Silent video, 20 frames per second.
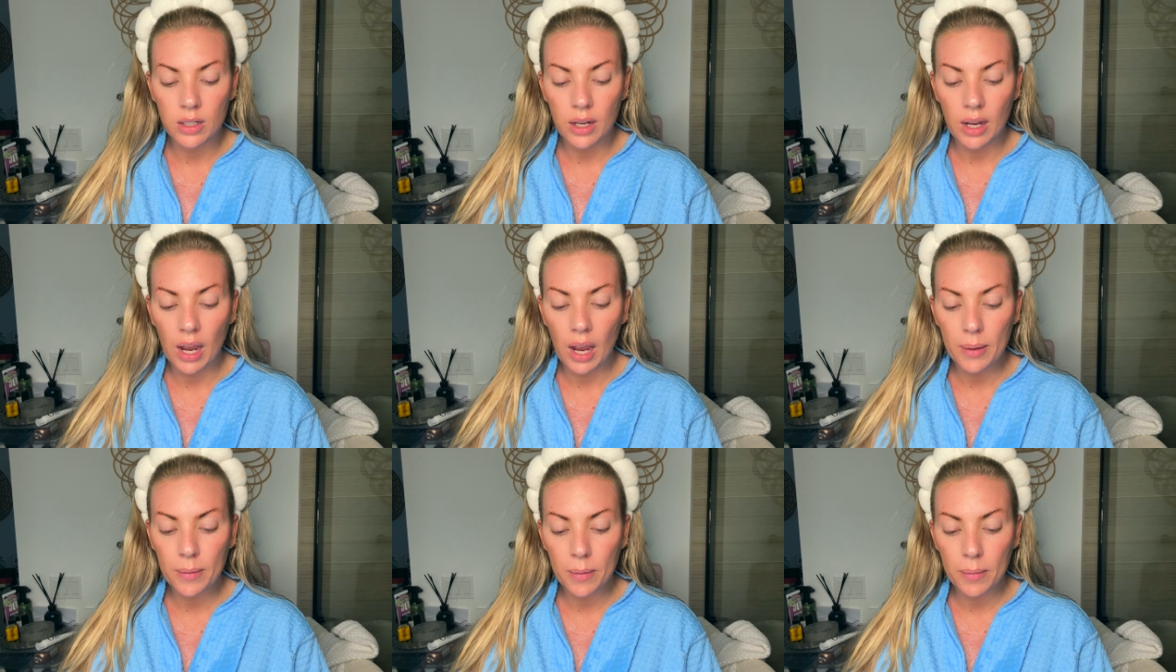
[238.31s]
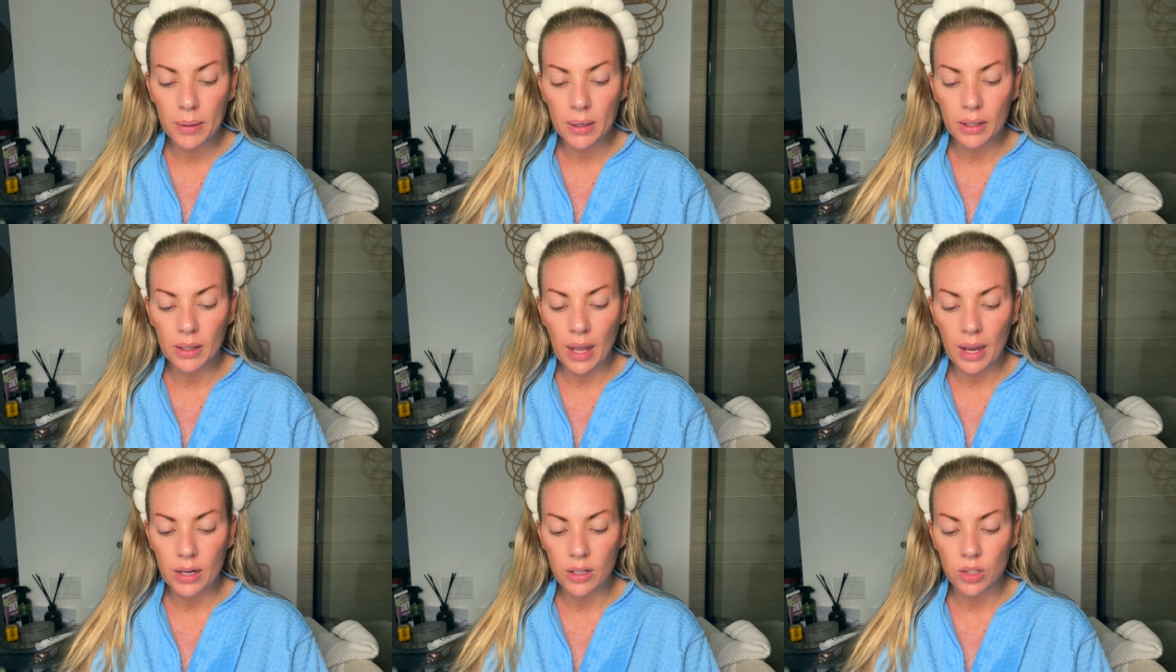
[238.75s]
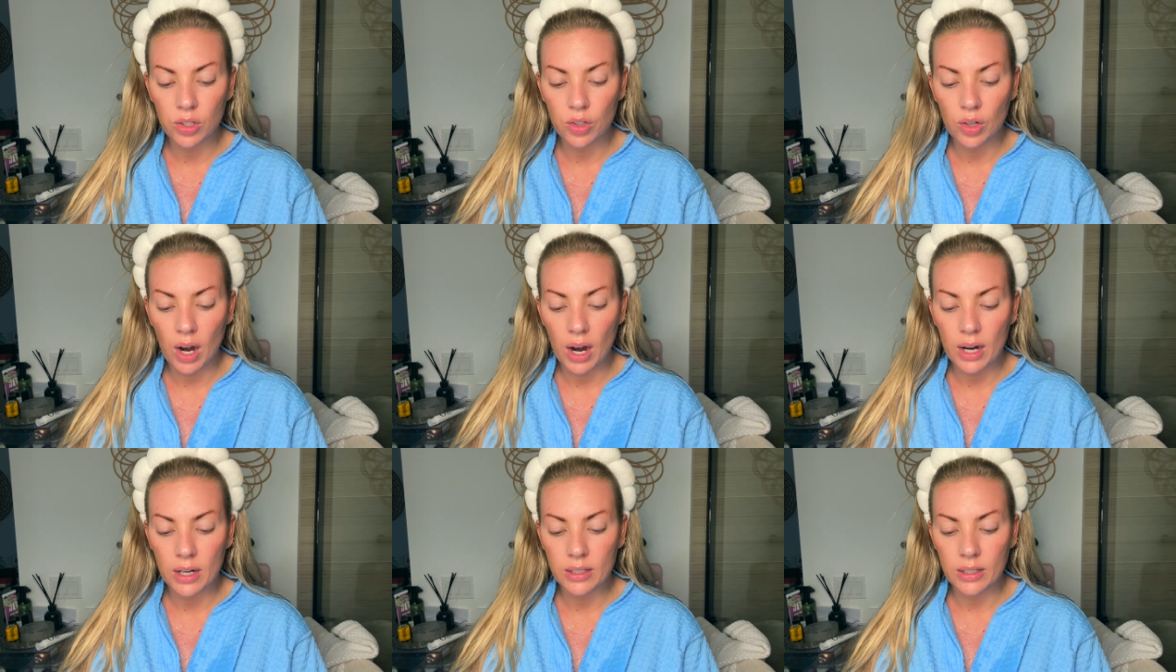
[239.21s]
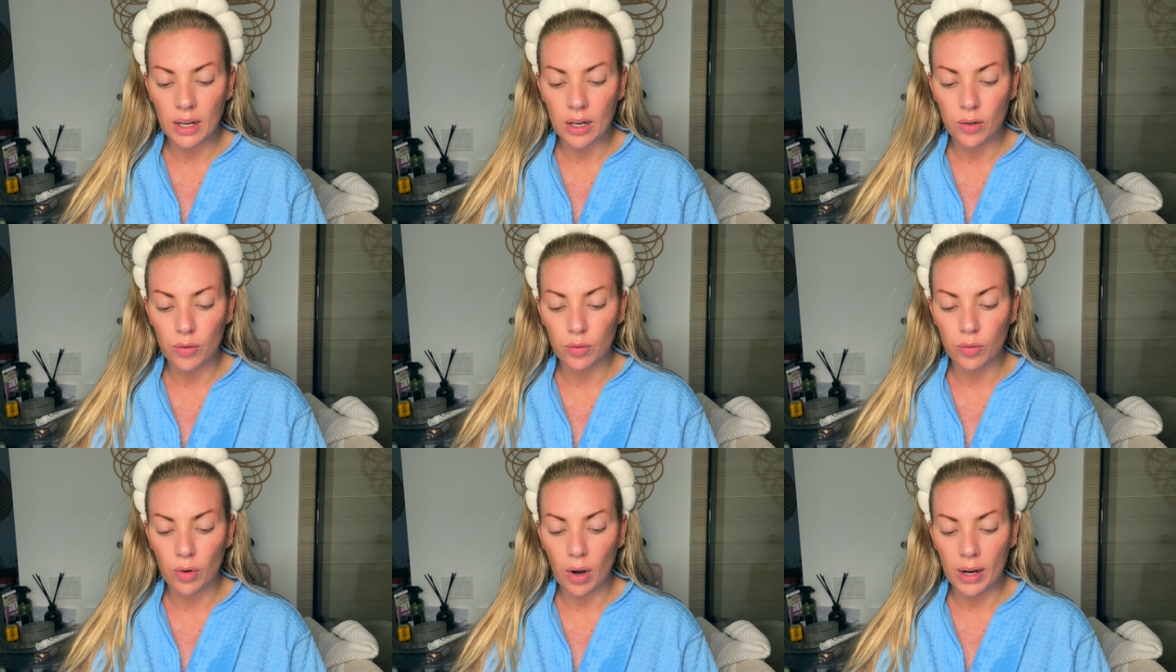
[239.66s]
chamomile extract and
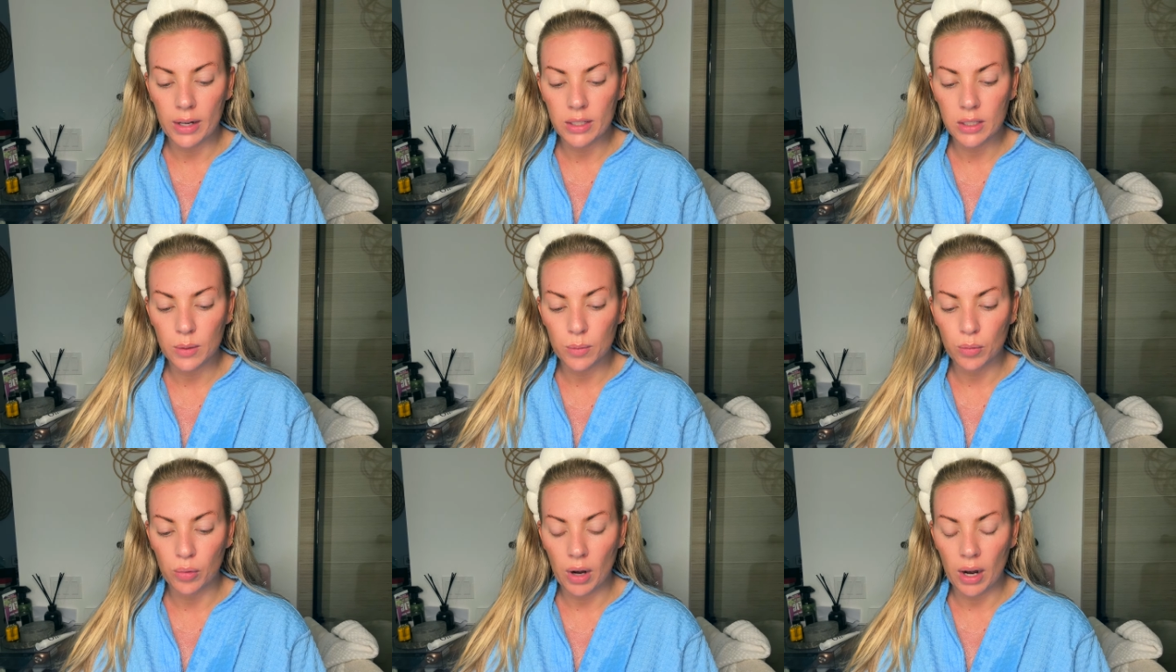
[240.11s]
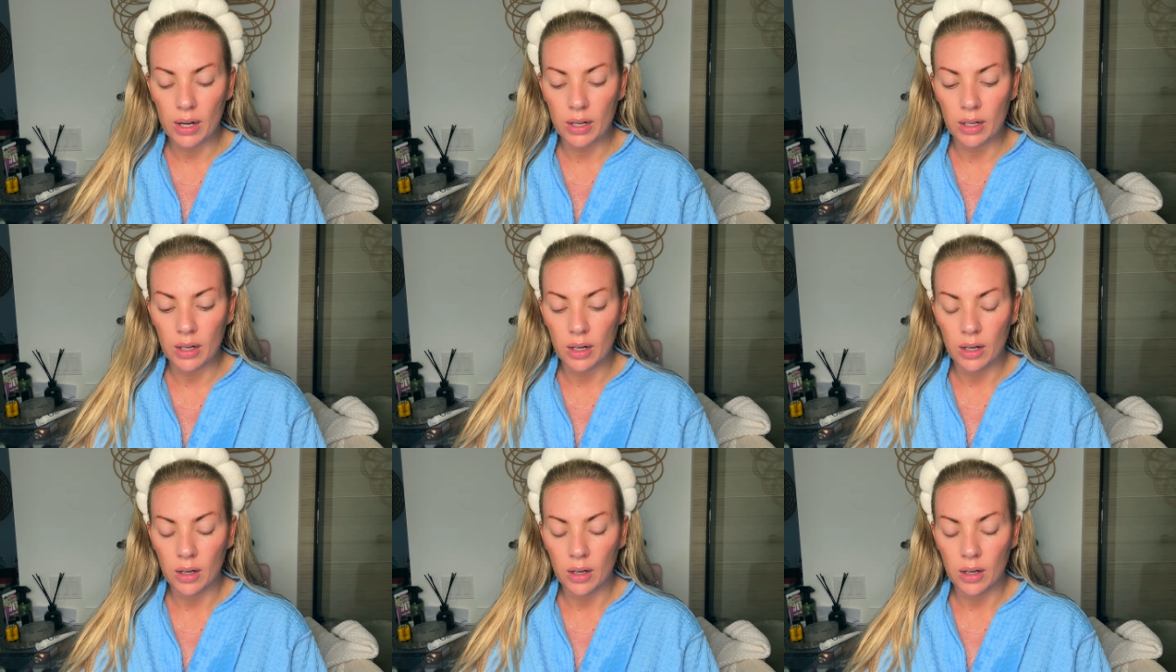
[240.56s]
rice bran,